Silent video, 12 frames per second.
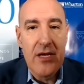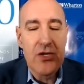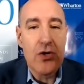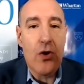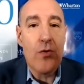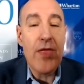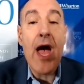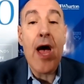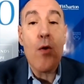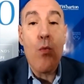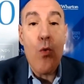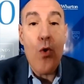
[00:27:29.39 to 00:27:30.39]
So they
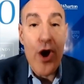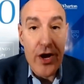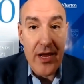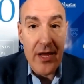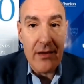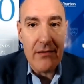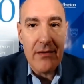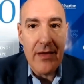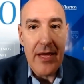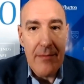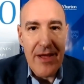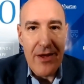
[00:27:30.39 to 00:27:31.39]
are working
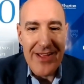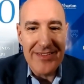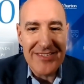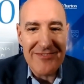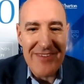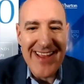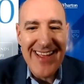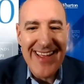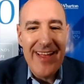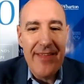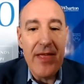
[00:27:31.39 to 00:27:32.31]
immigrants, right?